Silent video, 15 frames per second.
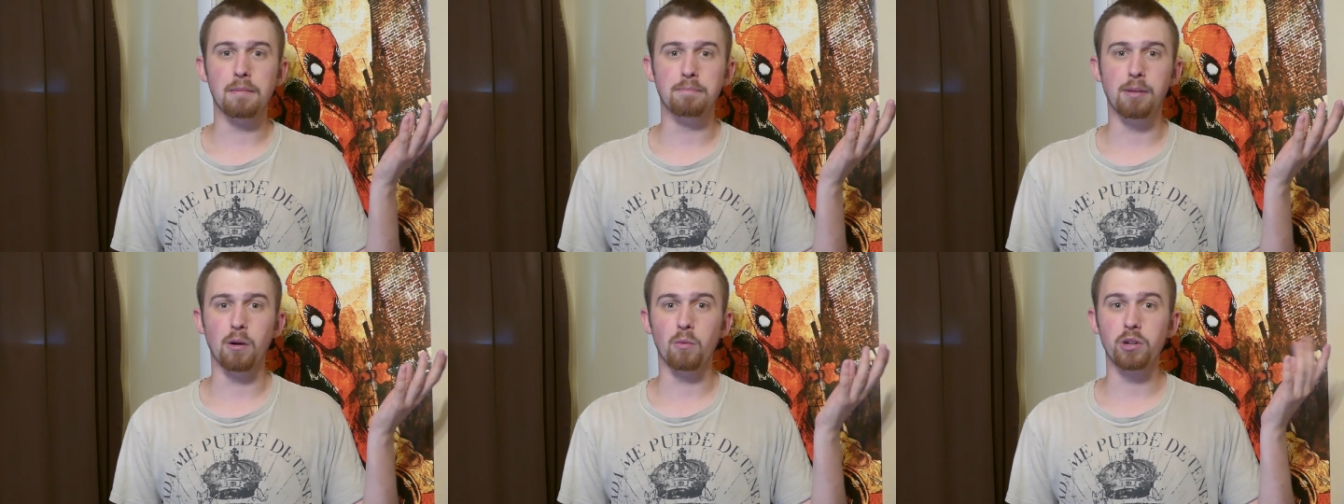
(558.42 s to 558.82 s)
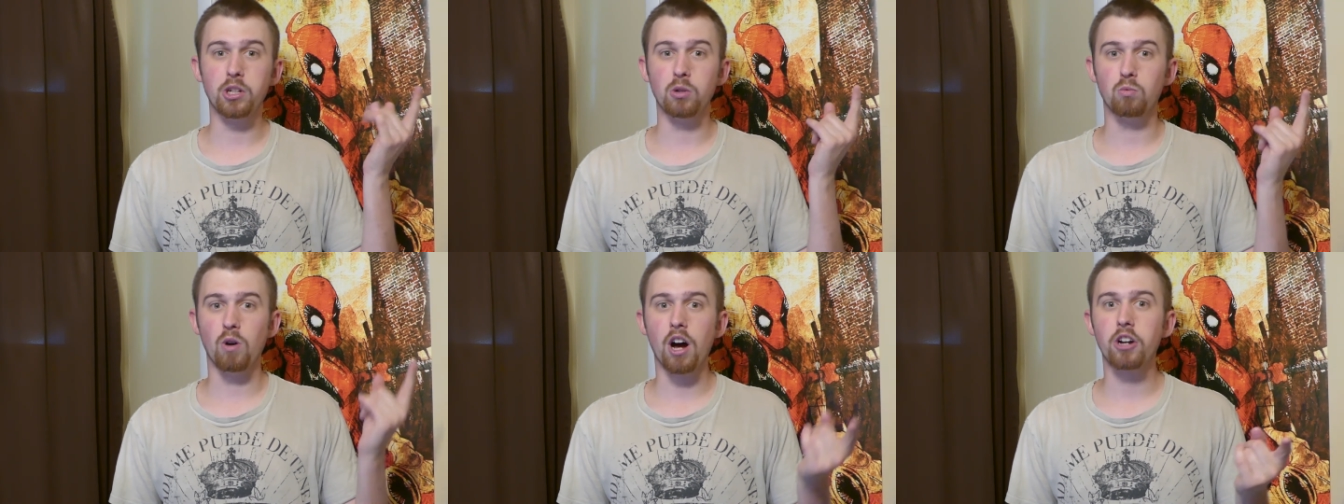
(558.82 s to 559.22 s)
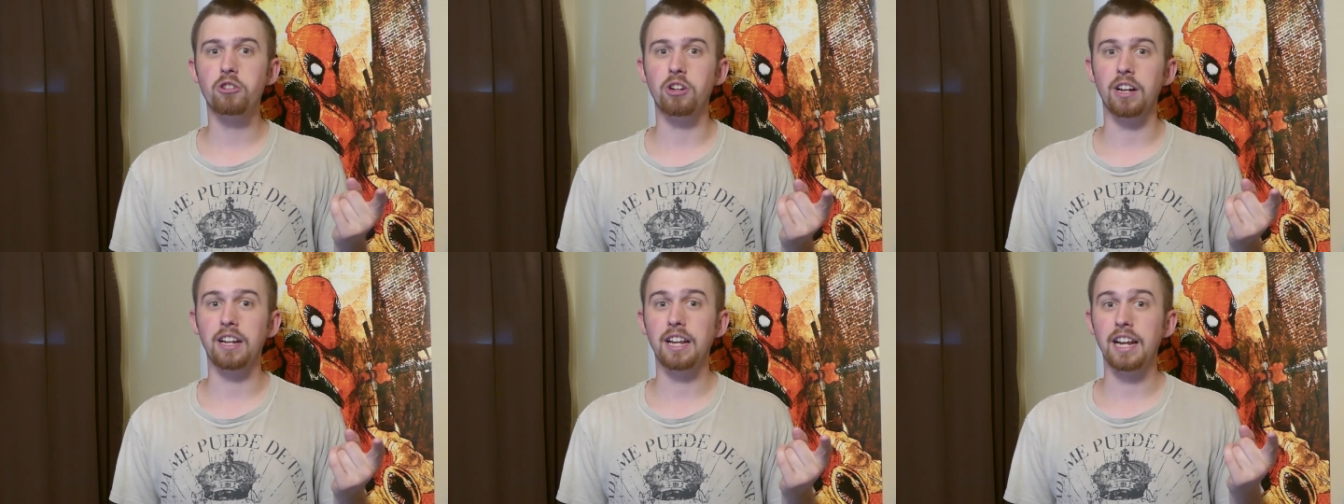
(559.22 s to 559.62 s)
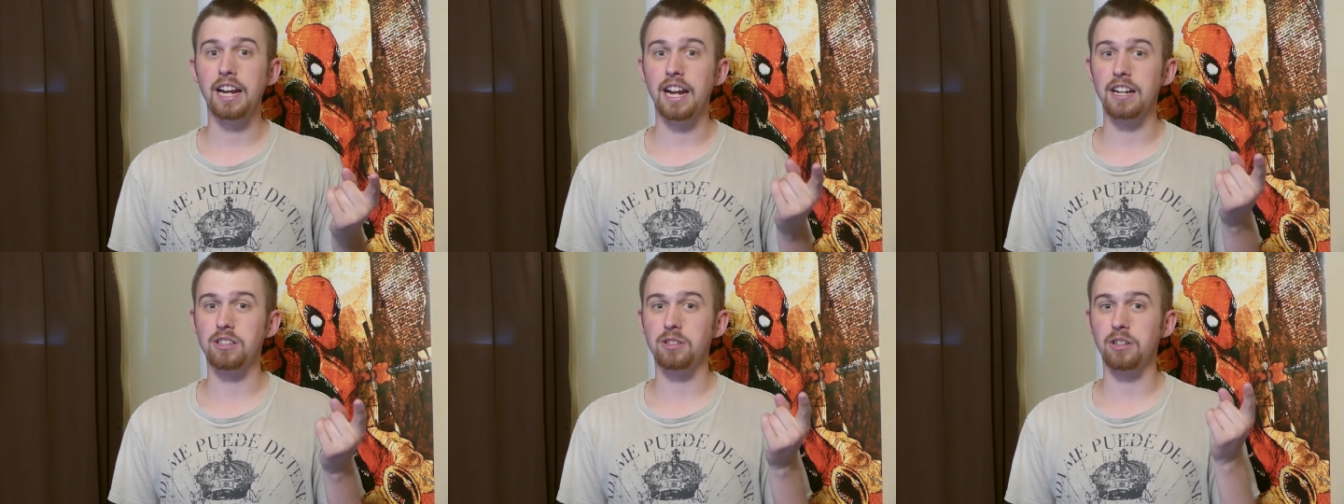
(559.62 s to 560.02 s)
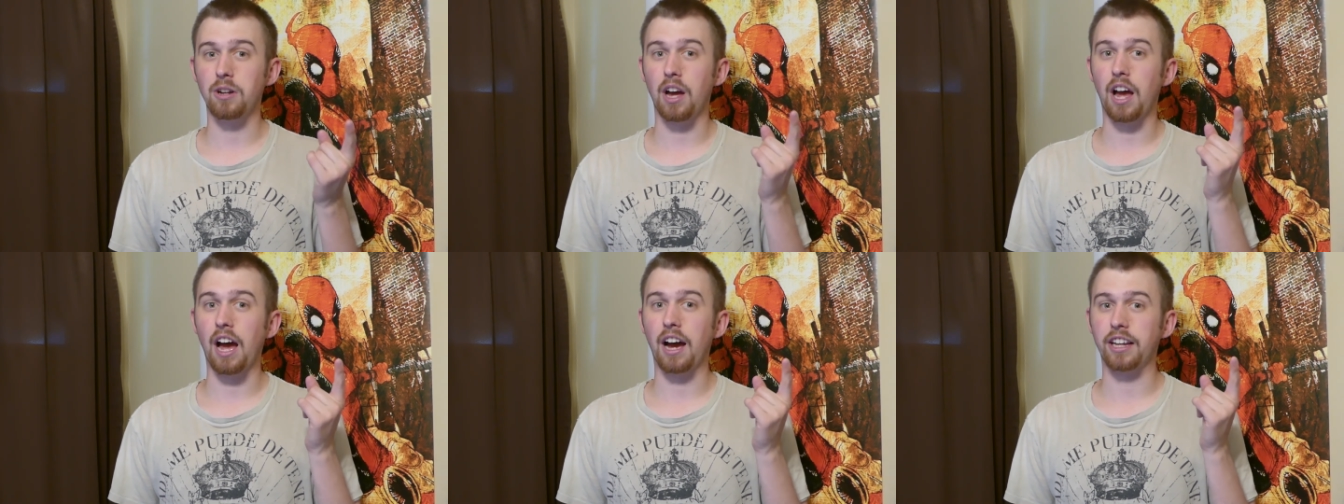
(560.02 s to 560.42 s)
But when you watch it, it's
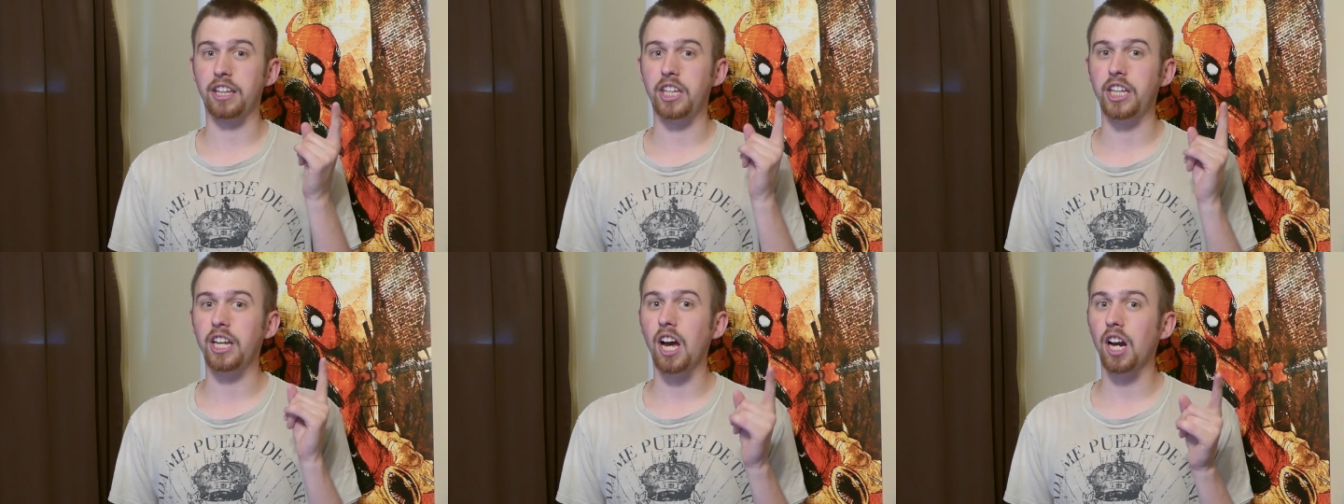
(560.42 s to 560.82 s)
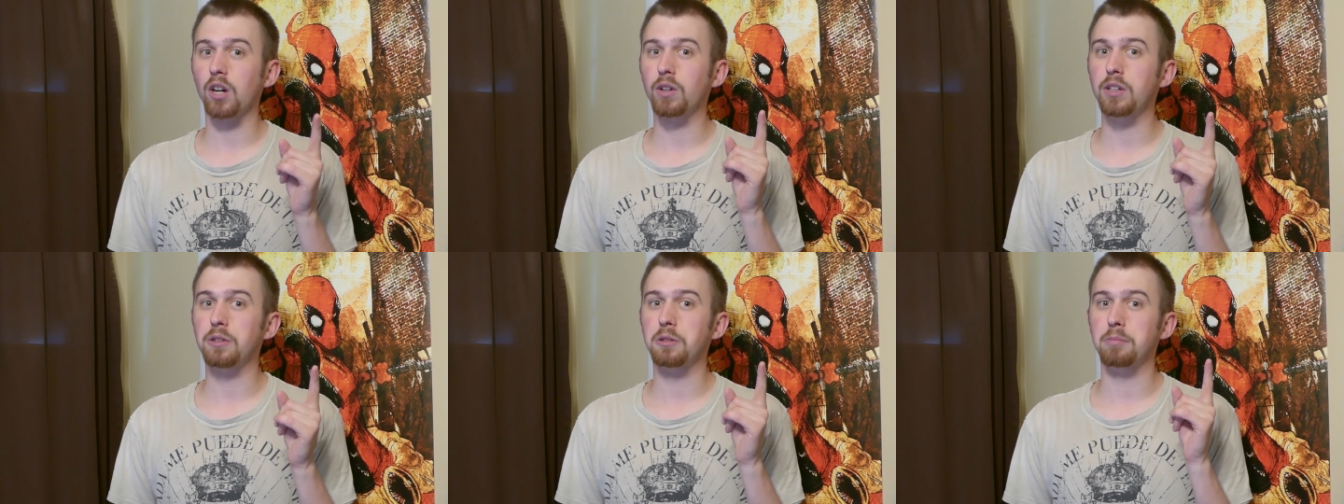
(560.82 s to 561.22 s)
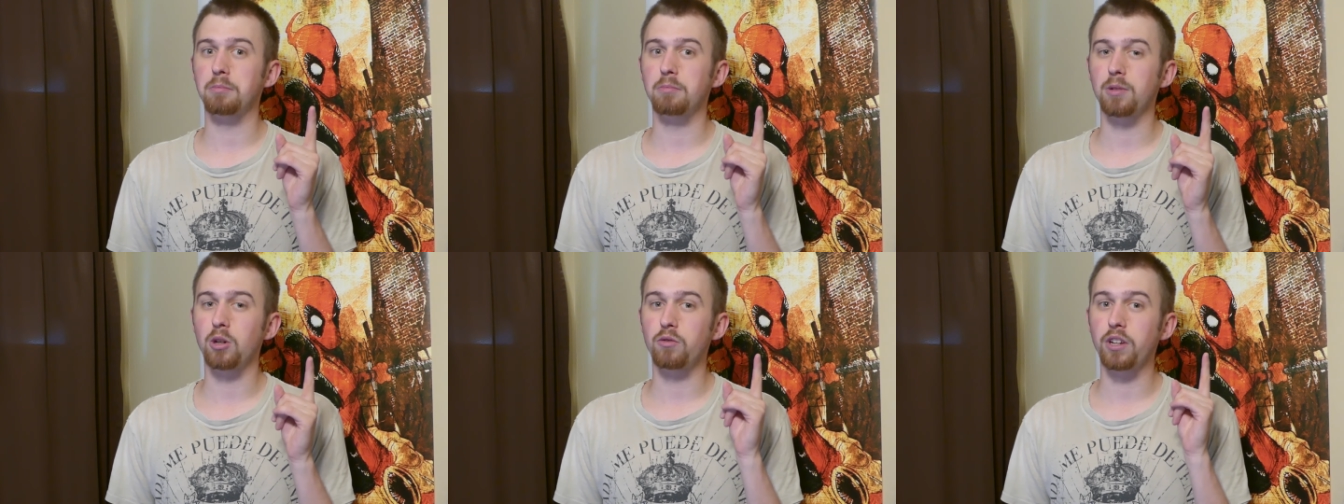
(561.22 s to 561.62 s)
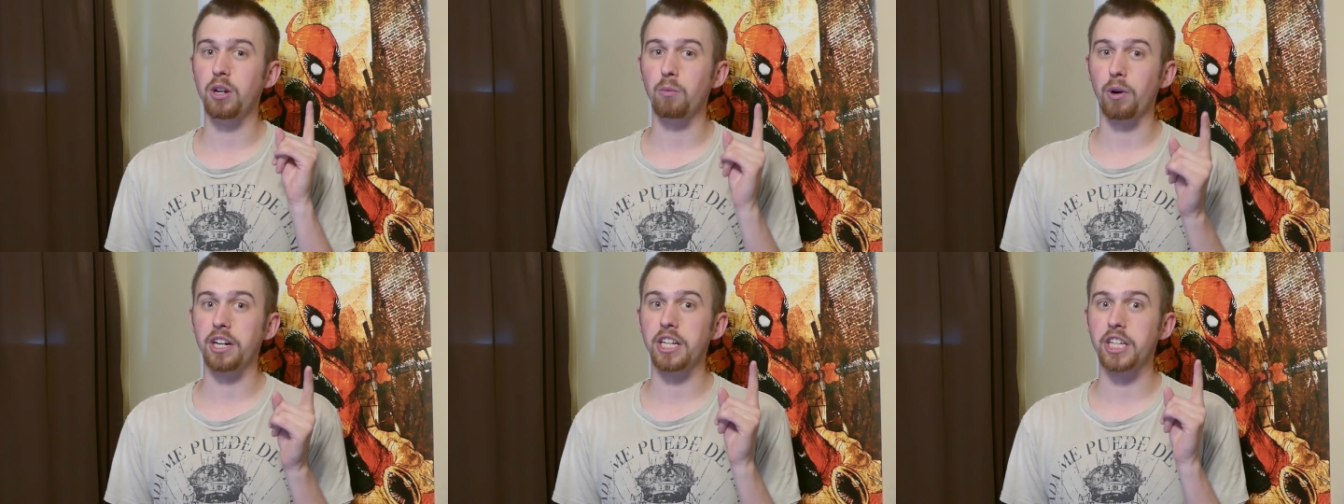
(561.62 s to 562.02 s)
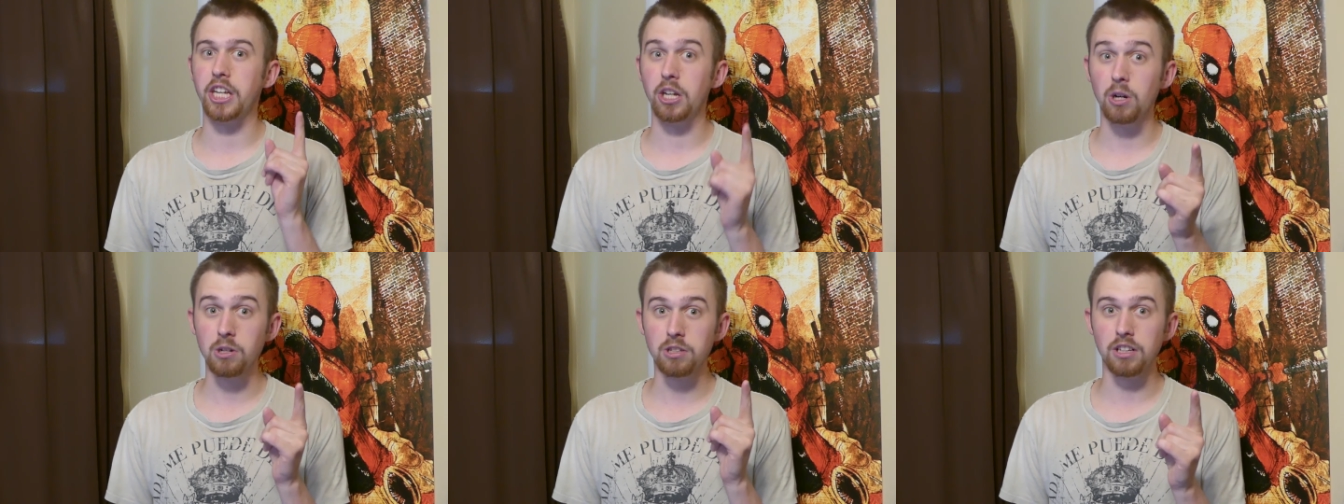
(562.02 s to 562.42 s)
a Keanu Reeves movie where he
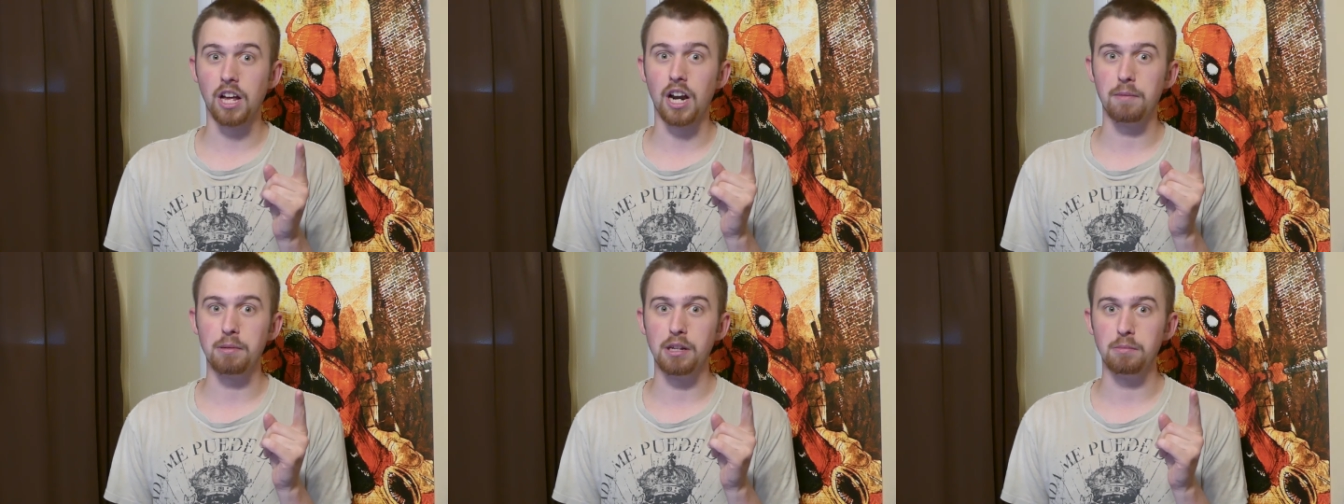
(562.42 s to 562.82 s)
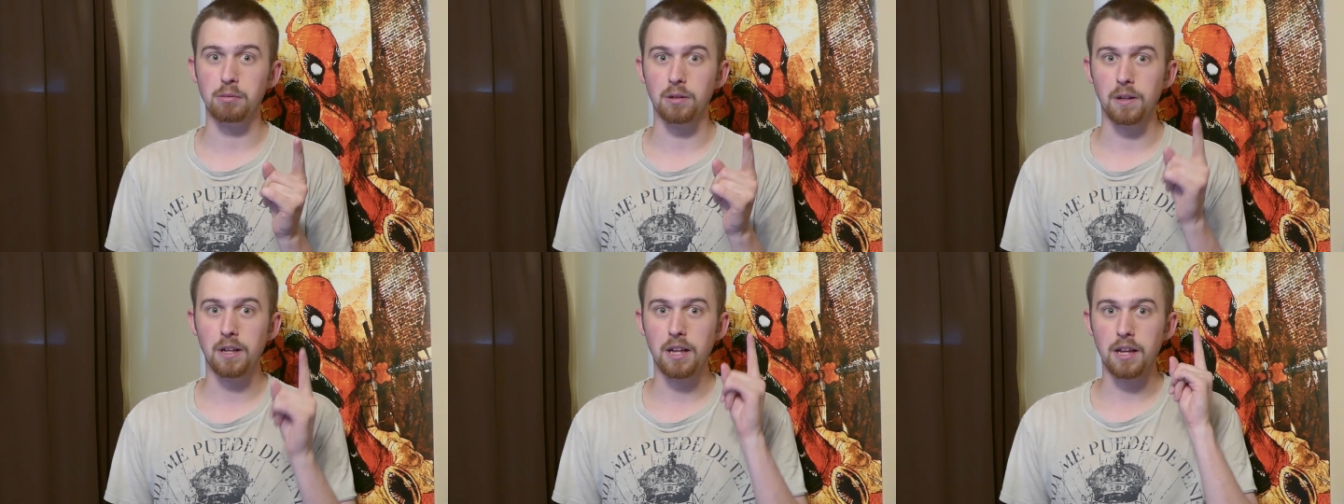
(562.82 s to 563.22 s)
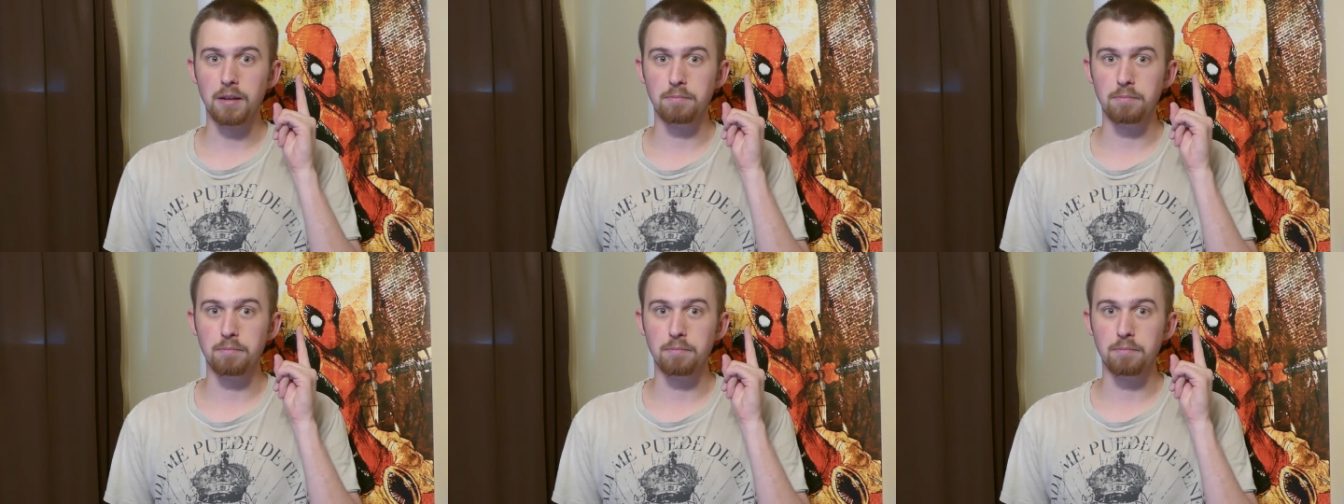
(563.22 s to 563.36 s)
kills a lot of people,